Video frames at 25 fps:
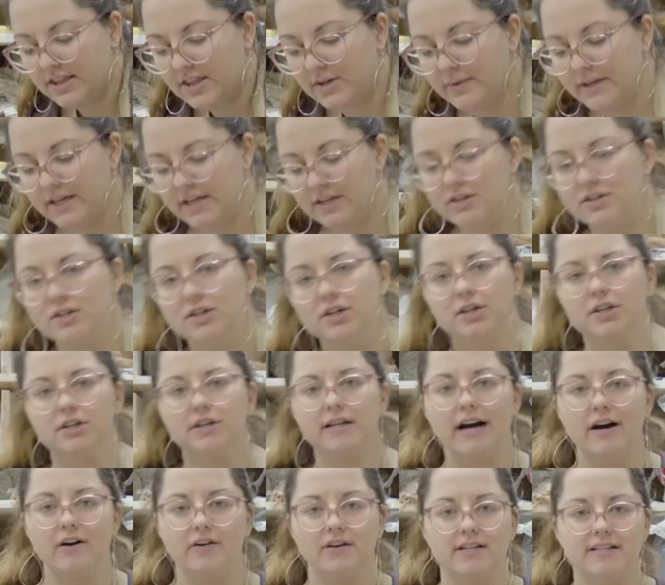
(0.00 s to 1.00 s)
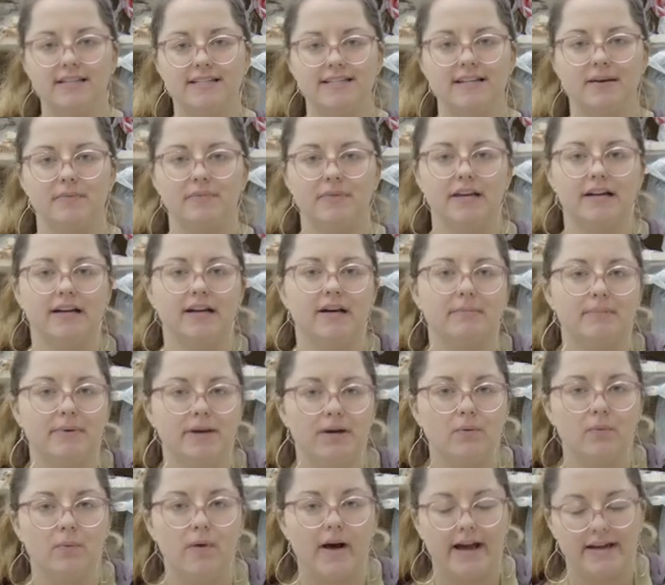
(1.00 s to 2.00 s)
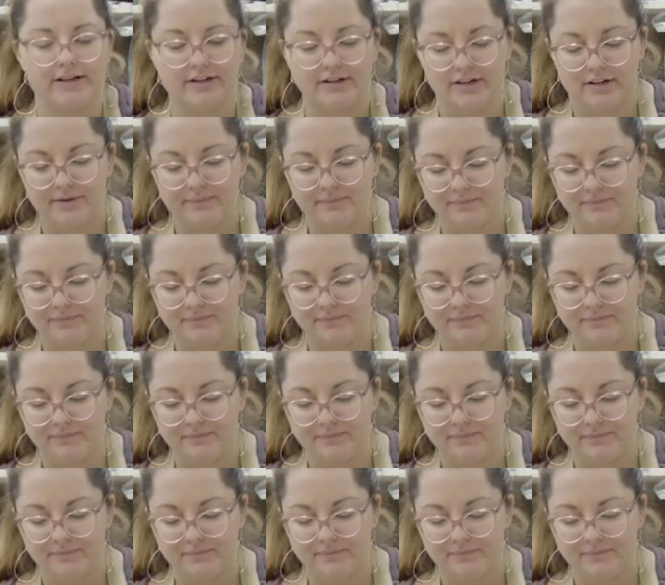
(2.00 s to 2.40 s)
that we can turn out into something a bit wider.